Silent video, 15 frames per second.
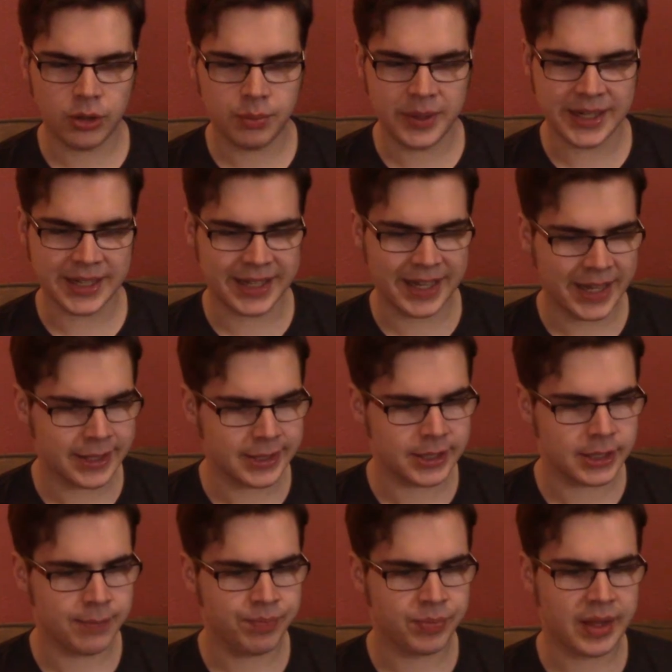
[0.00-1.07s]
mean a kiss,
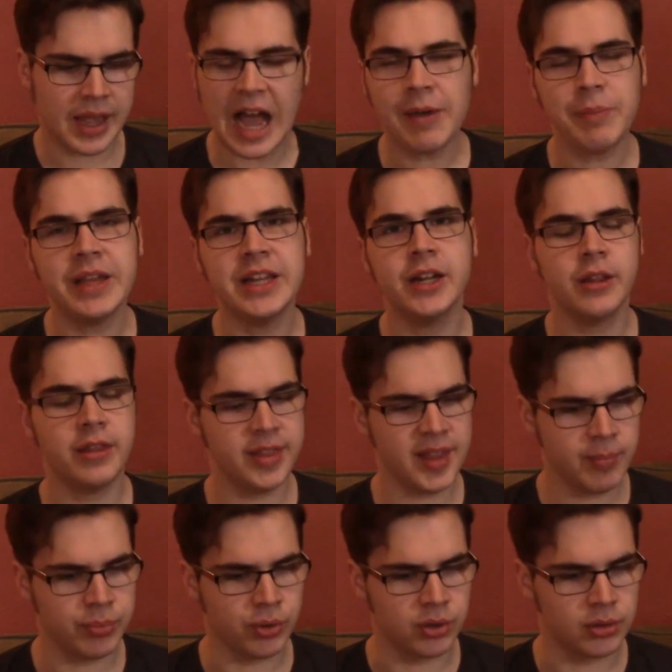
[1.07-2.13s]
I mean a
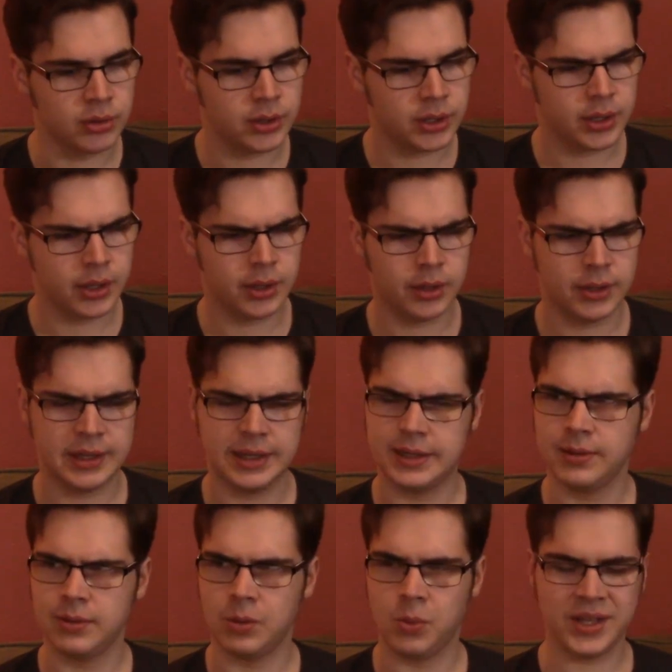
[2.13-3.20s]
thimble.
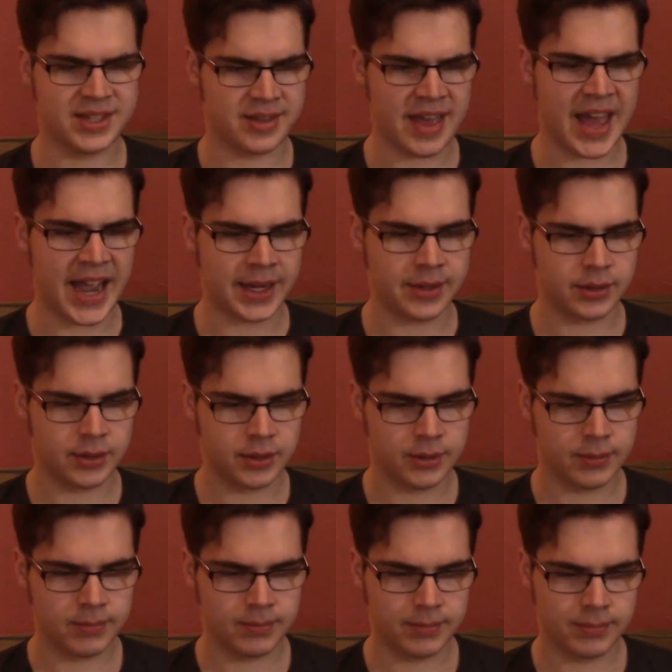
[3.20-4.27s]
What's that?
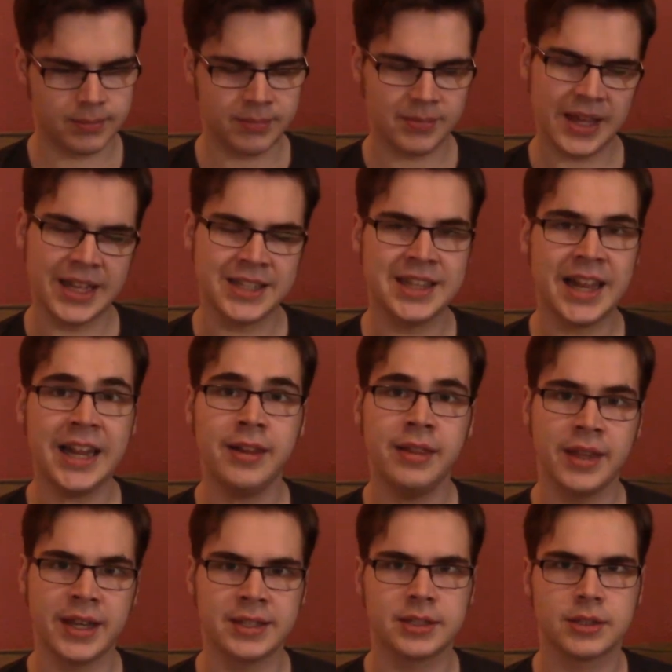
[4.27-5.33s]
It's like
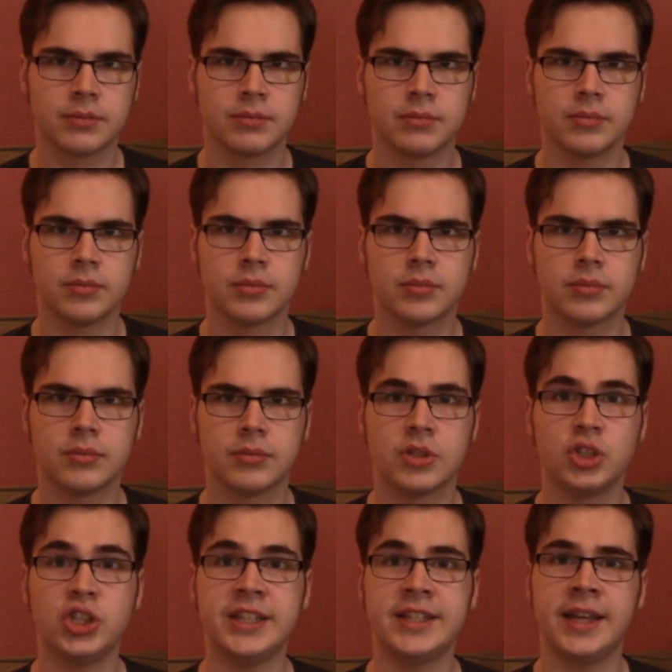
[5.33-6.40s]
this.
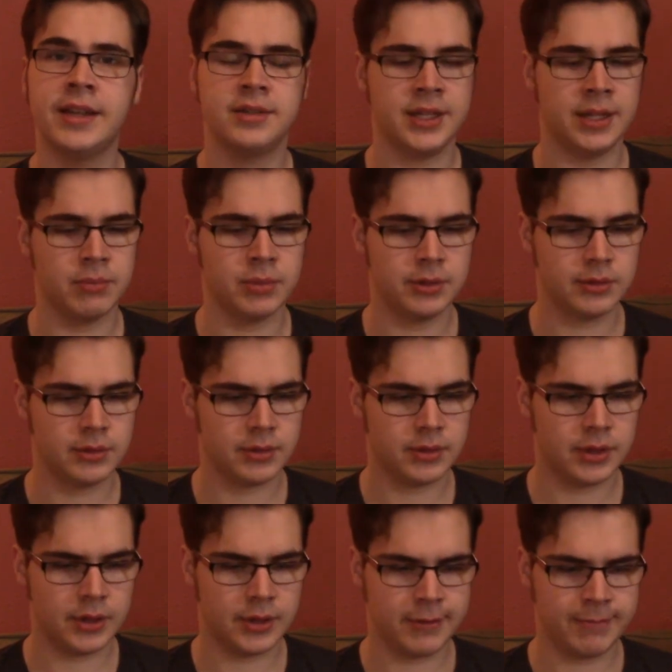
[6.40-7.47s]
She kissed him.
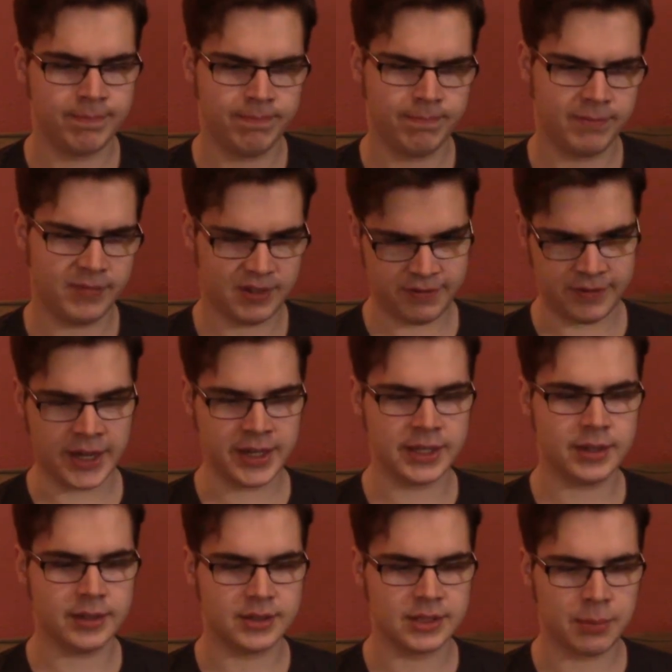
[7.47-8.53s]
It's funny,
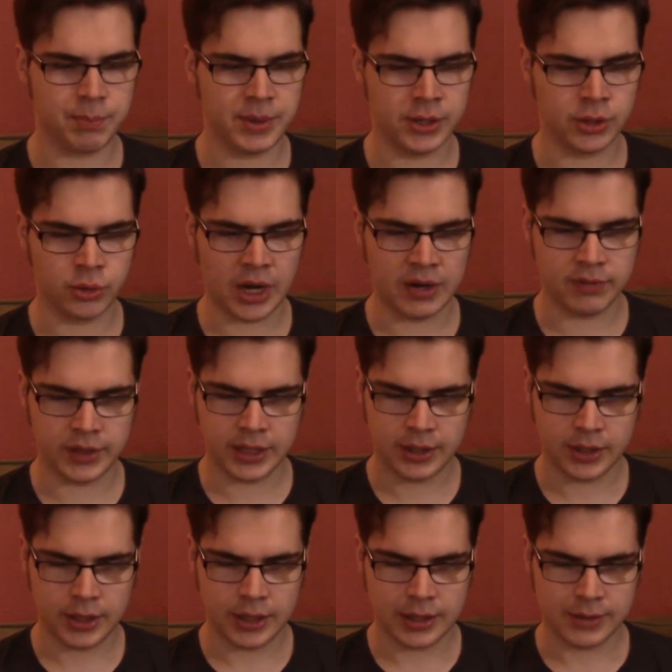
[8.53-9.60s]
said Peter gravely.
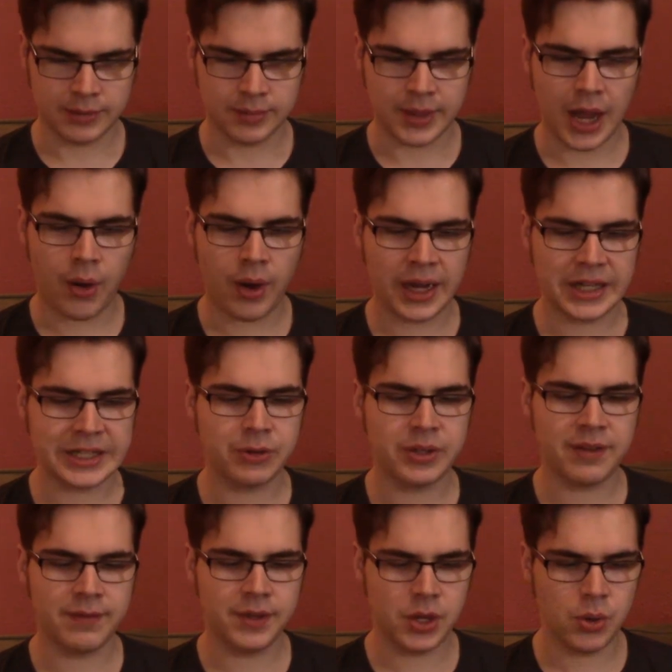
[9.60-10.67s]
Now I shall
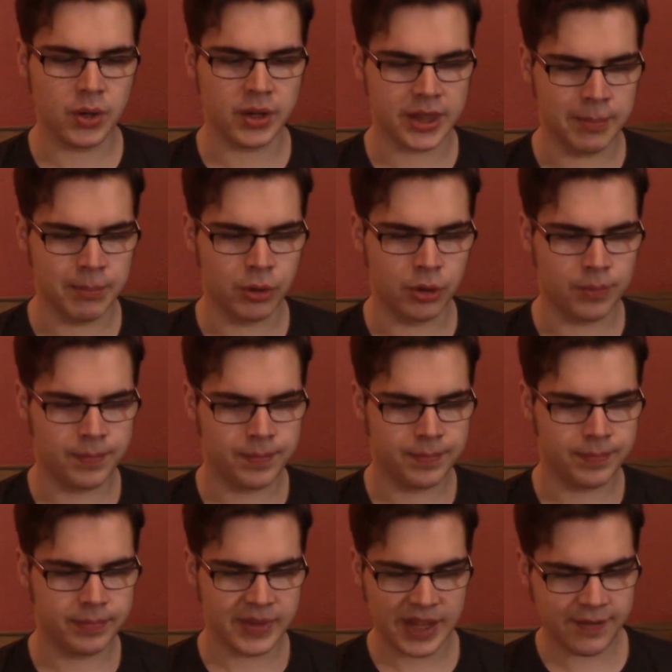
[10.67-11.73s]
give you a thimble.
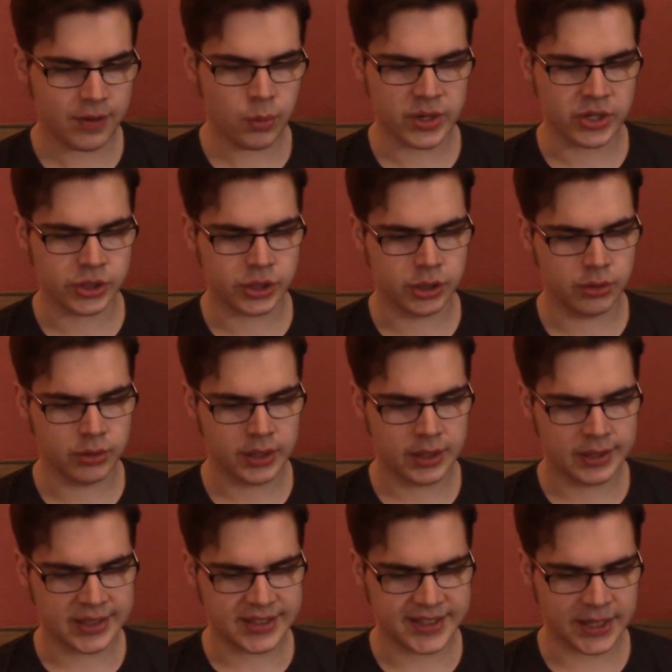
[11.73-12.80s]
If you wish to,
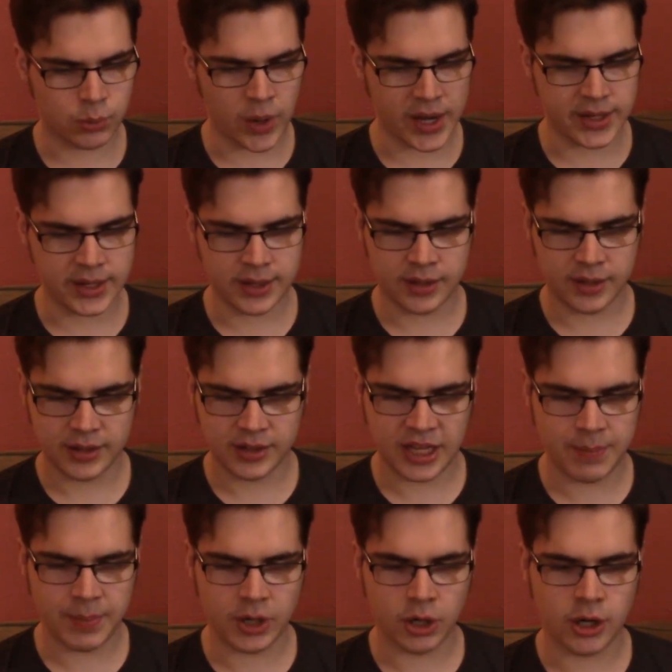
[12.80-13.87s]
said Wendy,
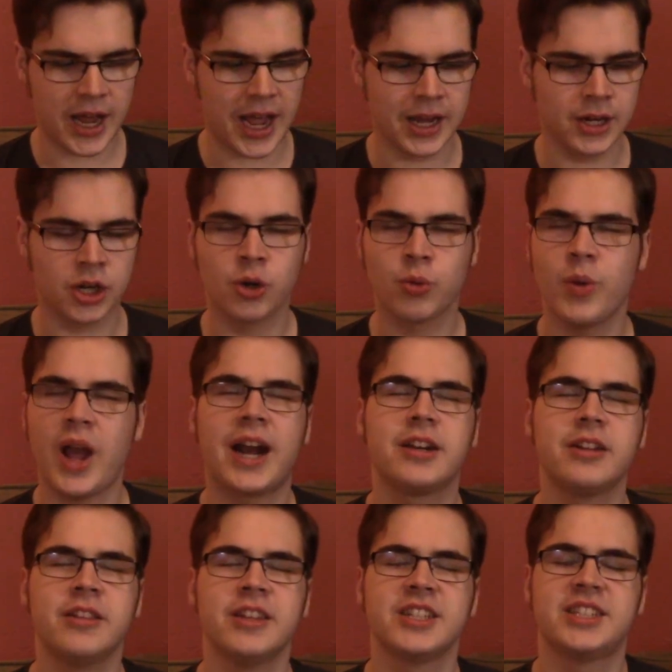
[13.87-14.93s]
keeping her head erect
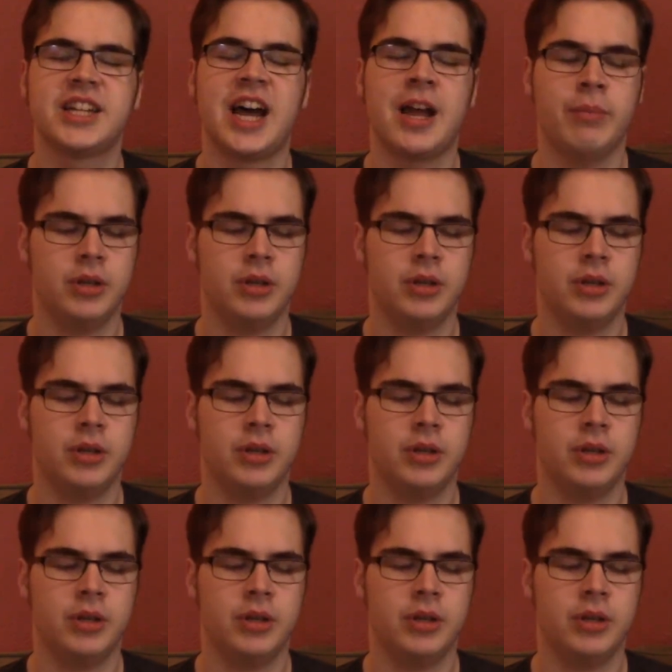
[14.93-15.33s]
this time.